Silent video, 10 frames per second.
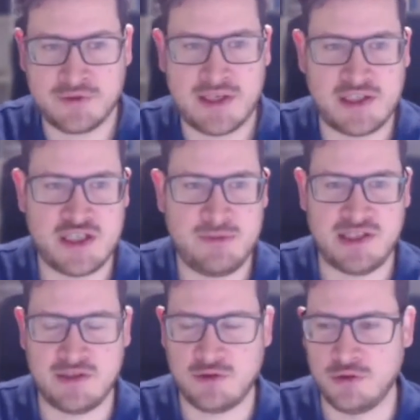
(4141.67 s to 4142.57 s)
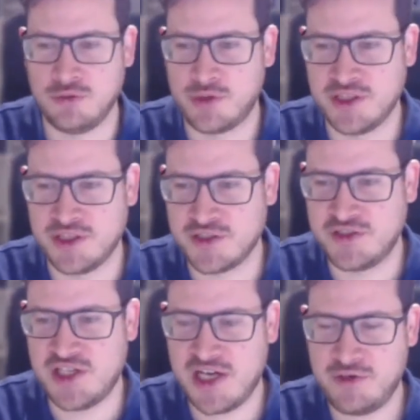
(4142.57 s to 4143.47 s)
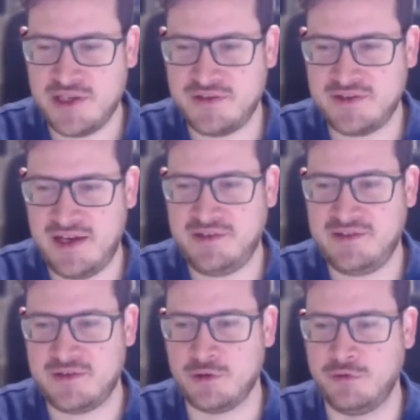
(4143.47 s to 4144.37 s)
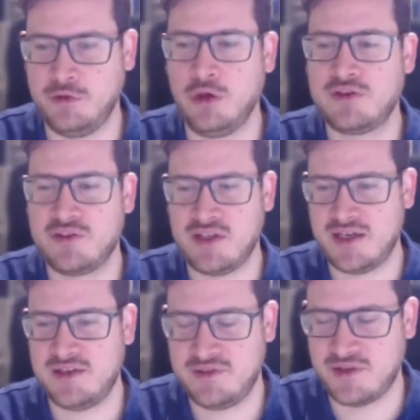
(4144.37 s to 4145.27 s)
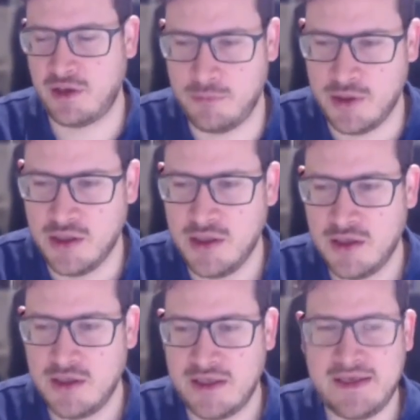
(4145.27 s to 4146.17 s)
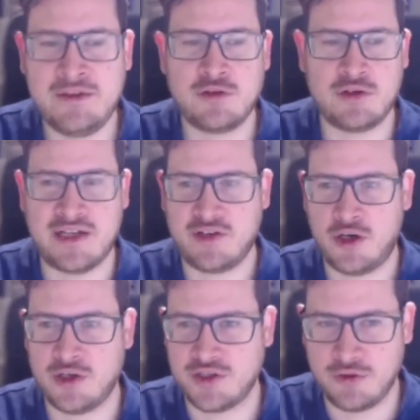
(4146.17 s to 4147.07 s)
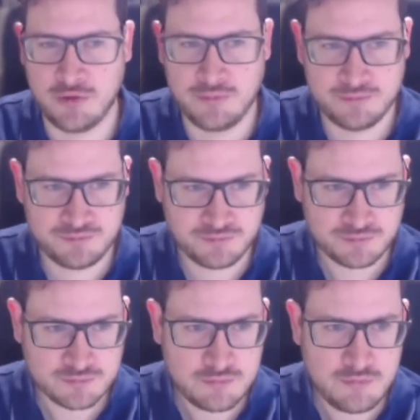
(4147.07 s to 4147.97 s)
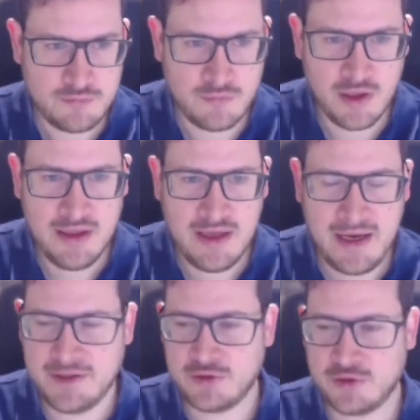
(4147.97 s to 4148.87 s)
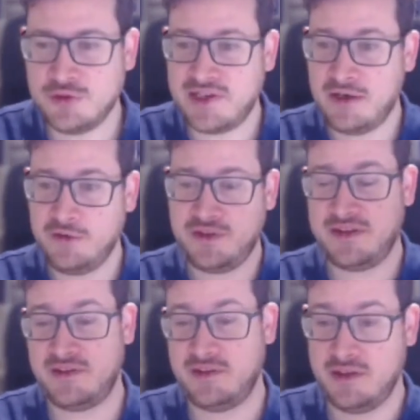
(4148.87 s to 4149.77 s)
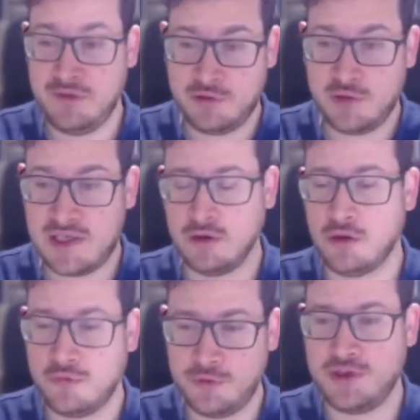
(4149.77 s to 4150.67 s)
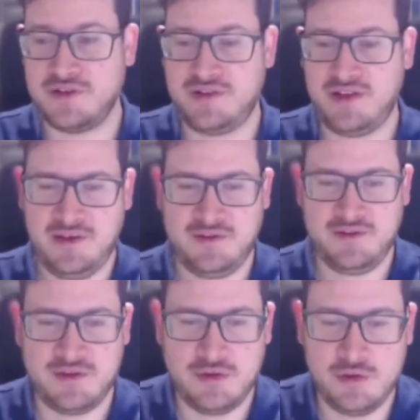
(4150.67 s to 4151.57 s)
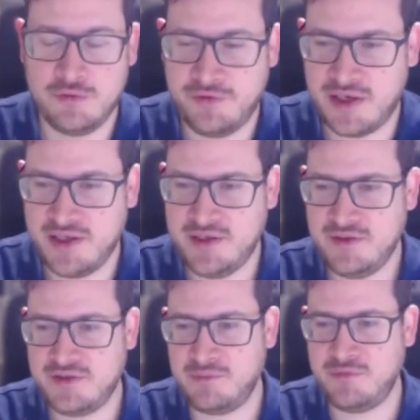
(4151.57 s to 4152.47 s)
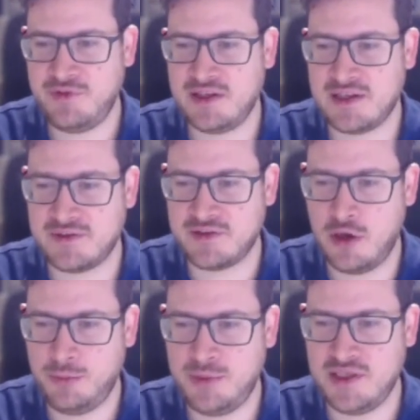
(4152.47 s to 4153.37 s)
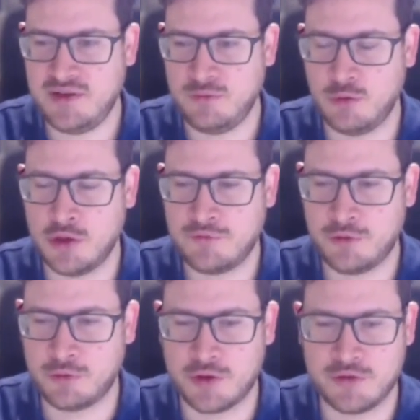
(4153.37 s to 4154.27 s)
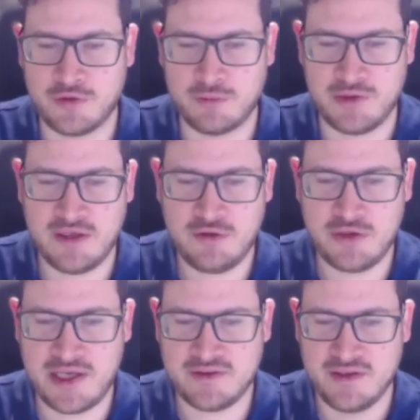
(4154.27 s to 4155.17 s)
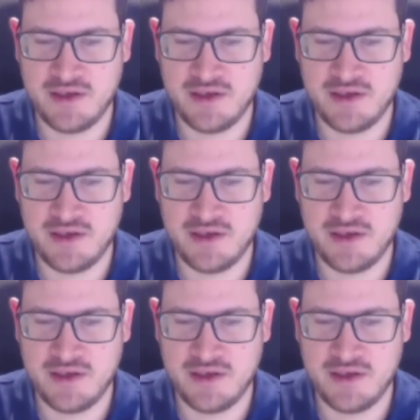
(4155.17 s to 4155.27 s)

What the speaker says: like GPT-2, where it just generates text that sort of looks like some internet article. And it turns out that if you then look through this text, you find something that's copied word for word from the internet